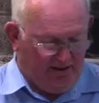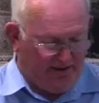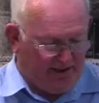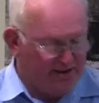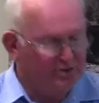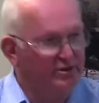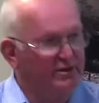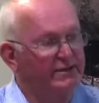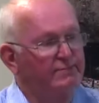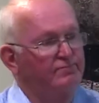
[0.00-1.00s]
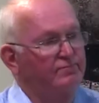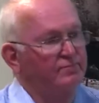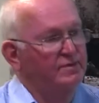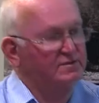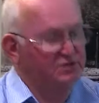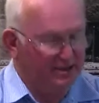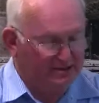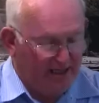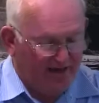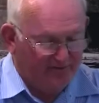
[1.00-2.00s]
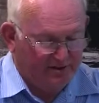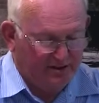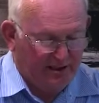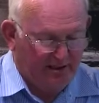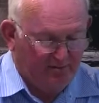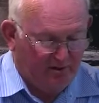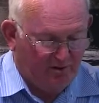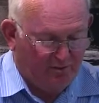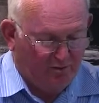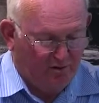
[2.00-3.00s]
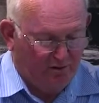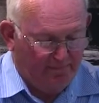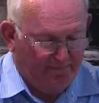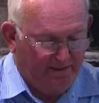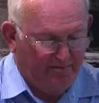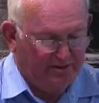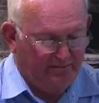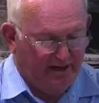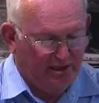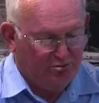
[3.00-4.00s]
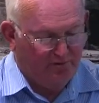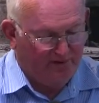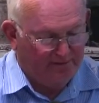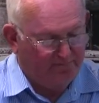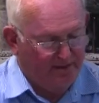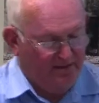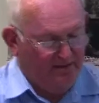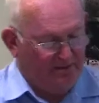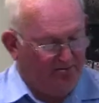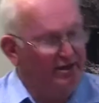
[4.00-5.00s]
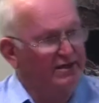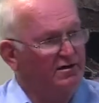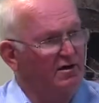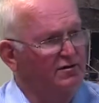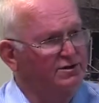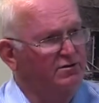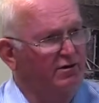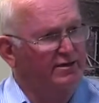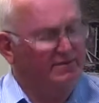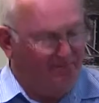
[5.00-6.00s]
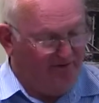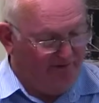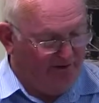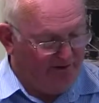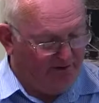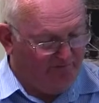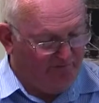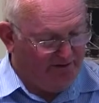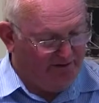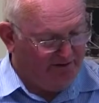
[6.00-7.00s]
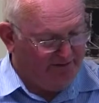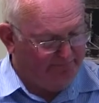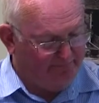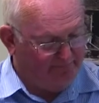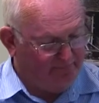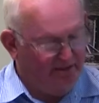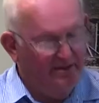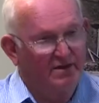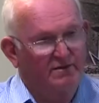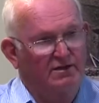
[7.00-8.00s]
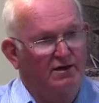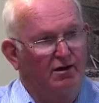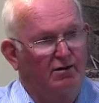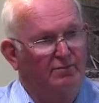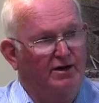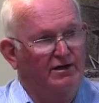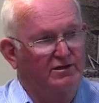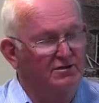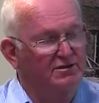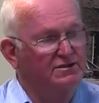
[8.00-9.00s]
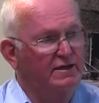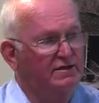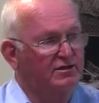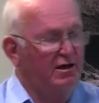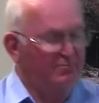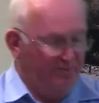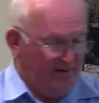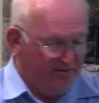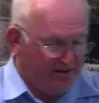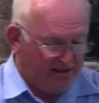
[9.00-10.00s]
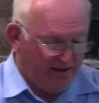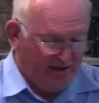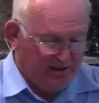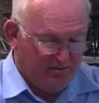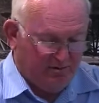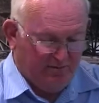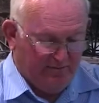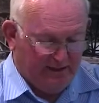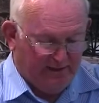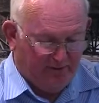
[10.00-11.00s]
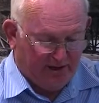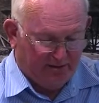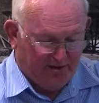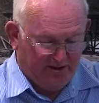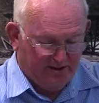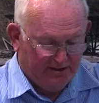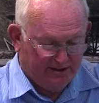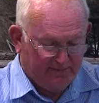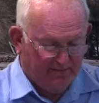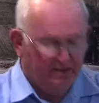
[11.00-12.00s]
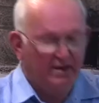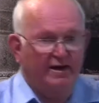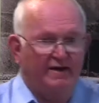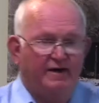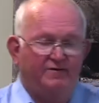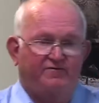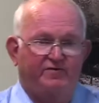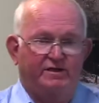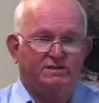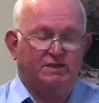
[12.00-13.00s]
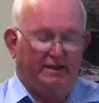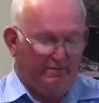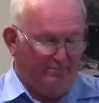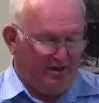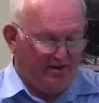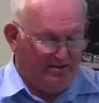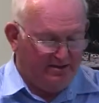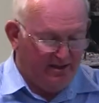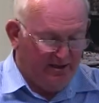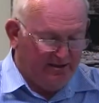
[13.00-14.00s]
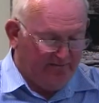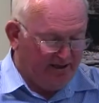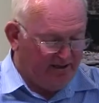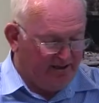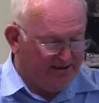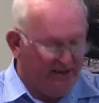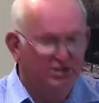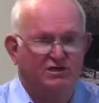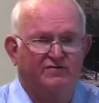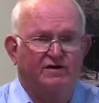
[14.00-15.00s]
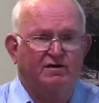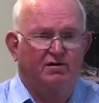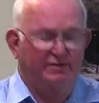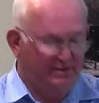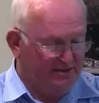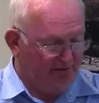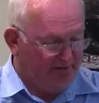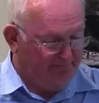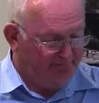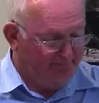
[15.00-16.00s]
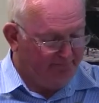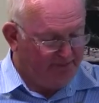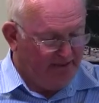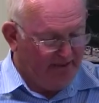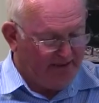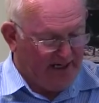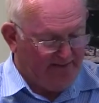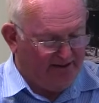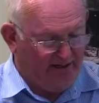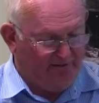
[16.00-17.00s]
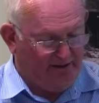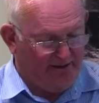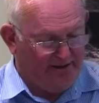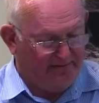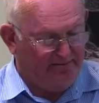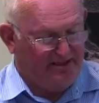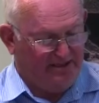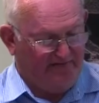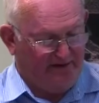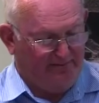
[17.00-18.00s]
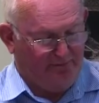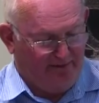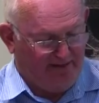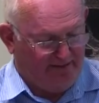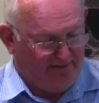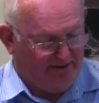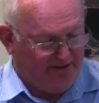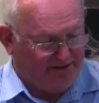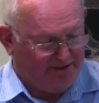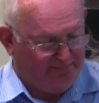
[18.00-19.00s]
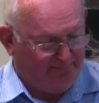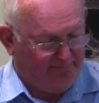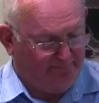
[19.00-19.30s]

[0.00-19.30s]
Industrially, just after the Second World War, there was a major event, the Great Coal Strike of 1949. The coal mining unions at the time was acknowledged were led by communists, and they fiercely opposed the mechanisation of the coal industry, claiming that it would lead to massive unemployment at miners.